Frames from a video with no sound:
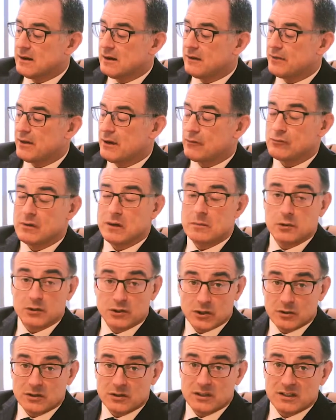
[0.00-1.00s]
if that
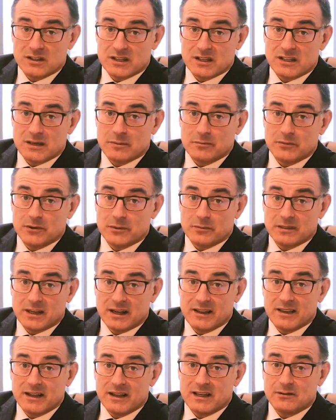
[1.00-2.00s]
reproduces the symptoms
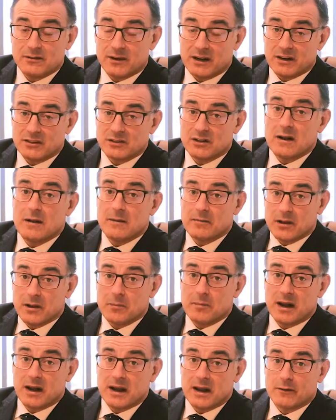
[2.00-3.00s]
in these fingers,
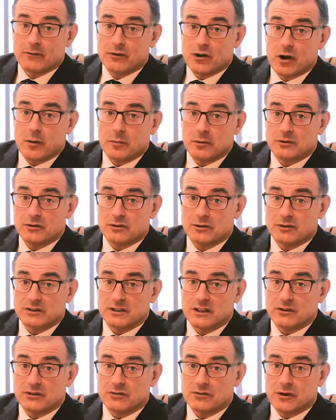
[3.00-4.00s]
you may have carpal tunnel
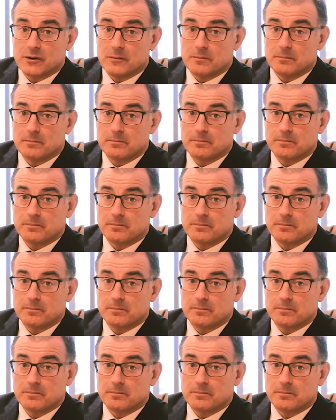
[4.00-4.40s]
syndrome.